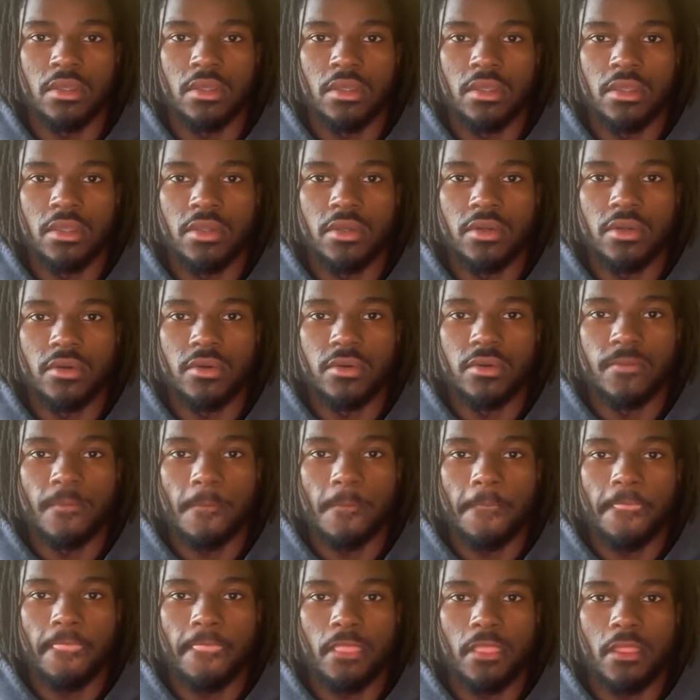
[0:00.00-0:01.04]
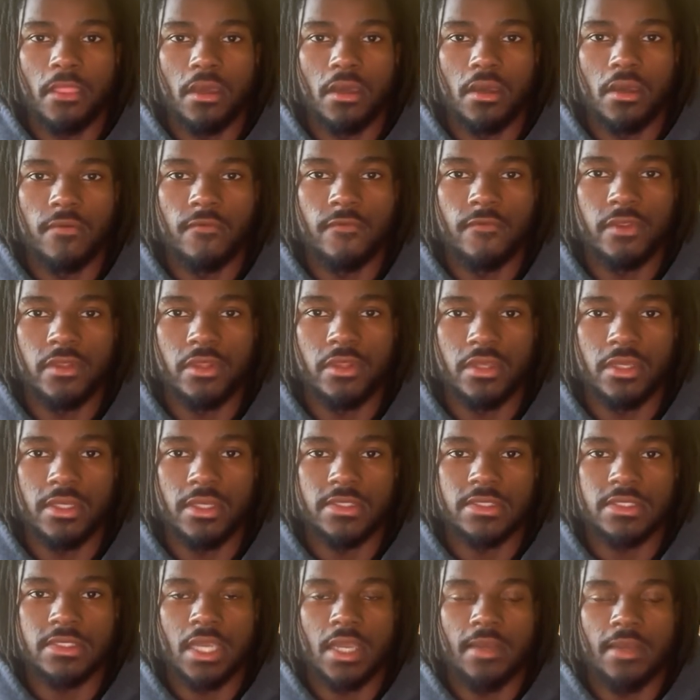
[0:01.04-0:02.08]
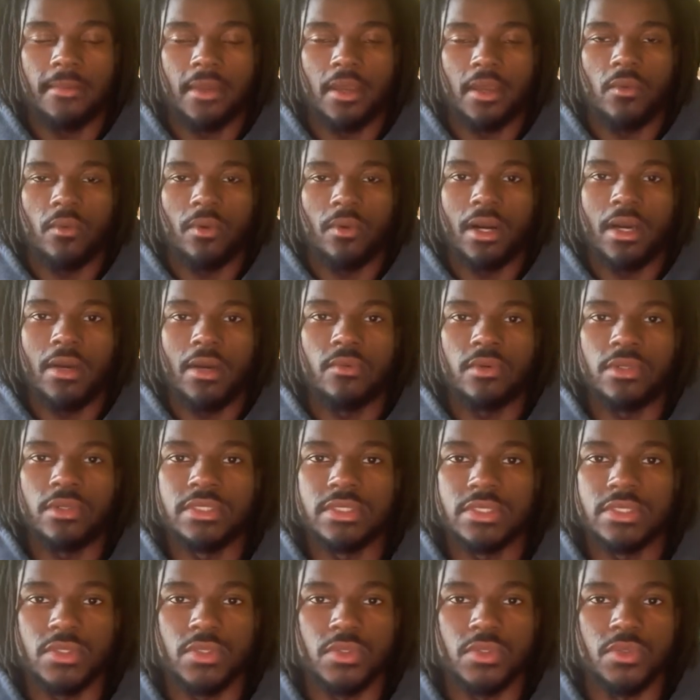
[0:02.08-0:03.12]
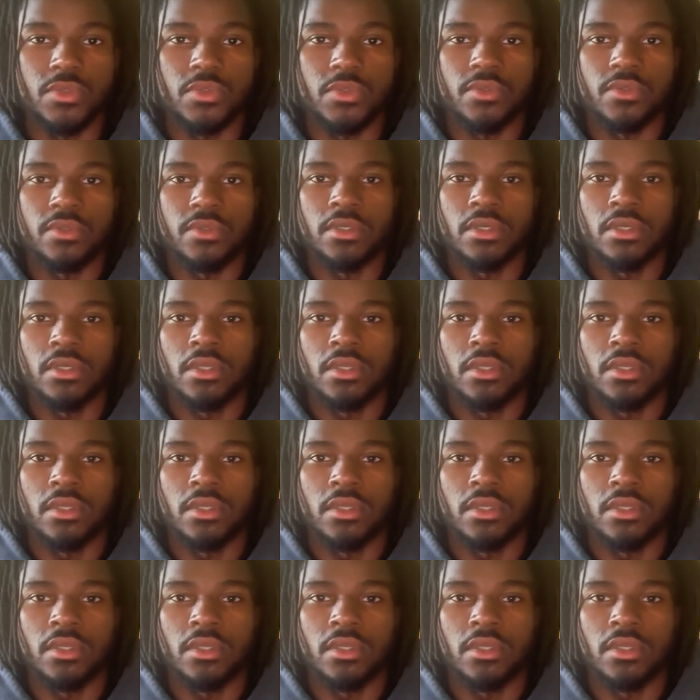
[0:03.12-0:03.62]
You know, for the longest time, my why was to